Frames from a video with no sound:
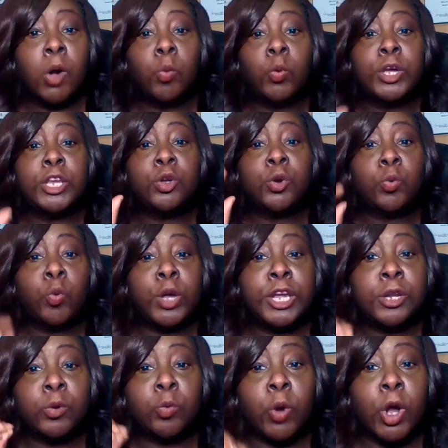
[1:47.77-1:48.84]
When you
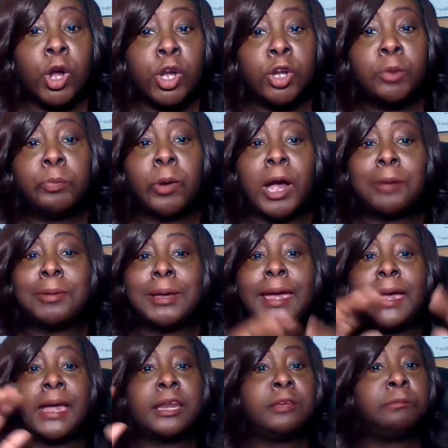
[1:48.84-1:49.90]
went to work, you probably
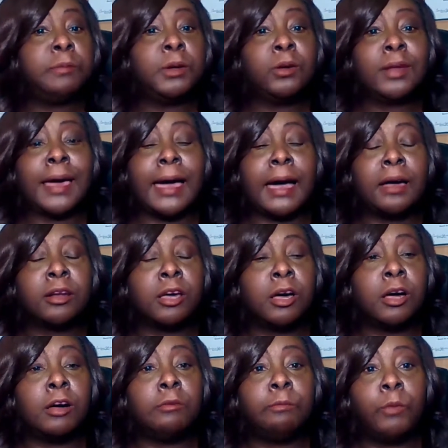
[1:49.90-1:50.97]
had to fill out
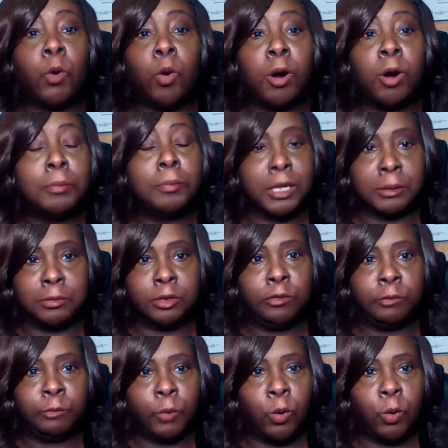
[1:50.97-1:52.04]
a form
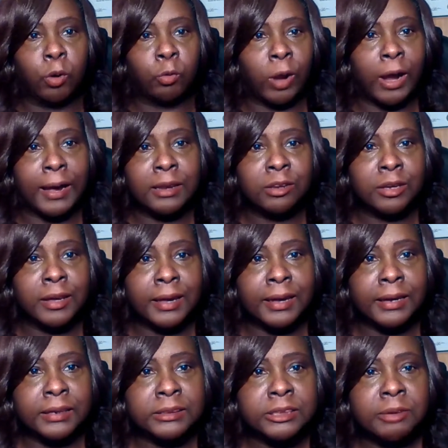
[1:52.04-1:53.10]
W-4, right, you
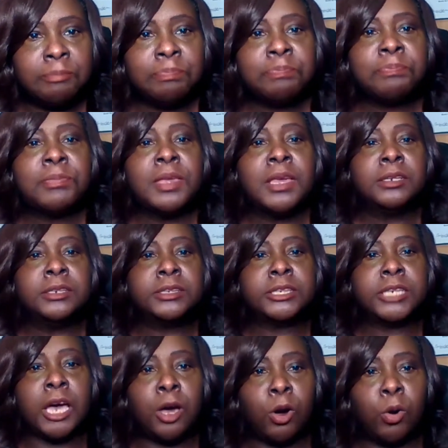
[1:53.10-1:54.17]
guys?
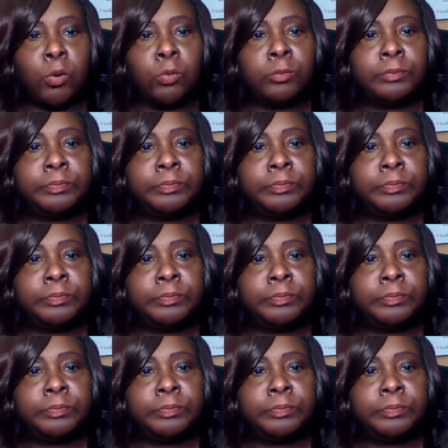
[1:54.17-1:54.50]
So